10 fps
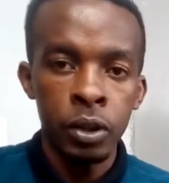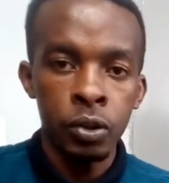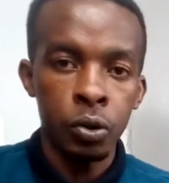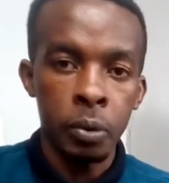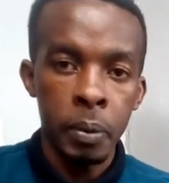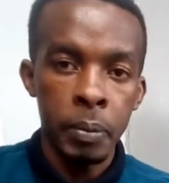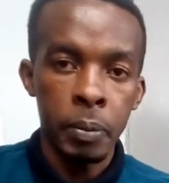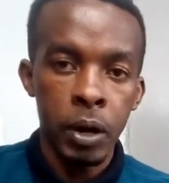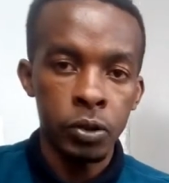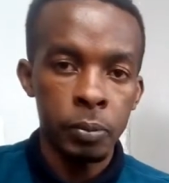So remember, I'm
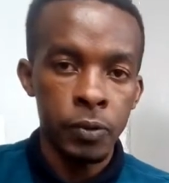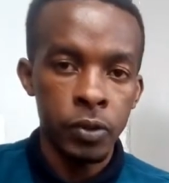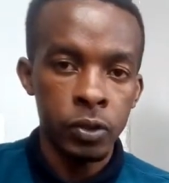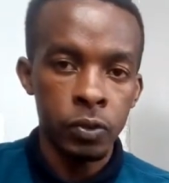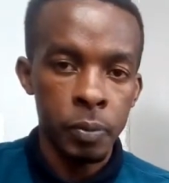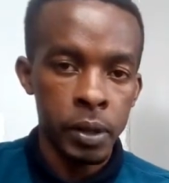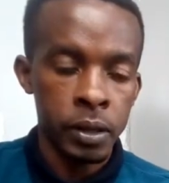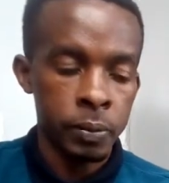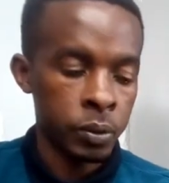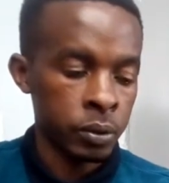counting my frets from the
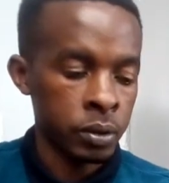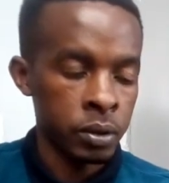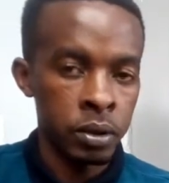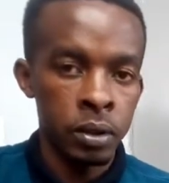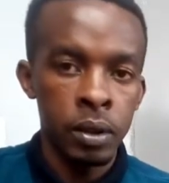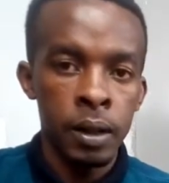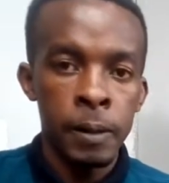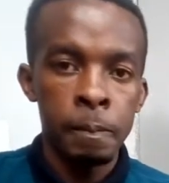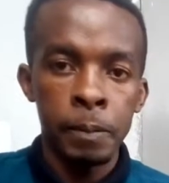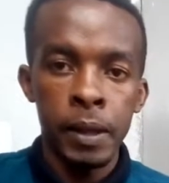capo.
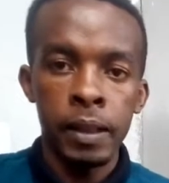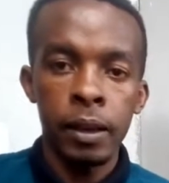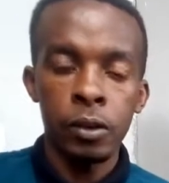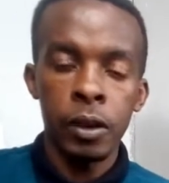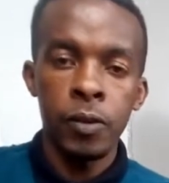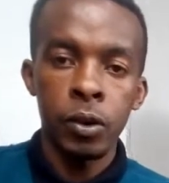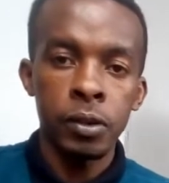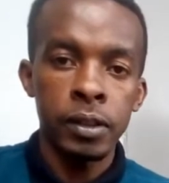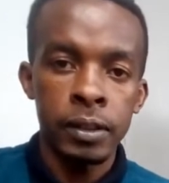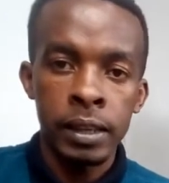And then the chord that follows
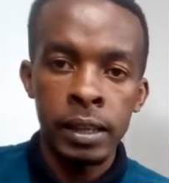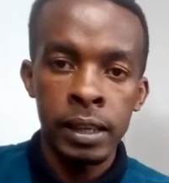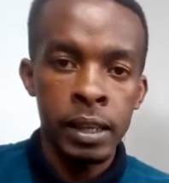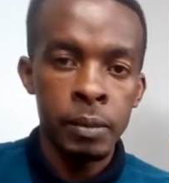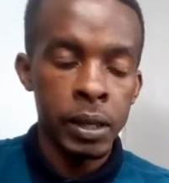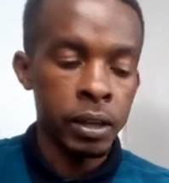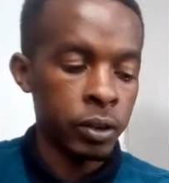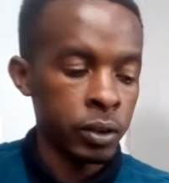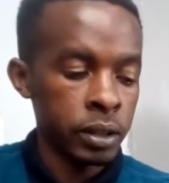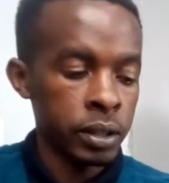is an A minor chord.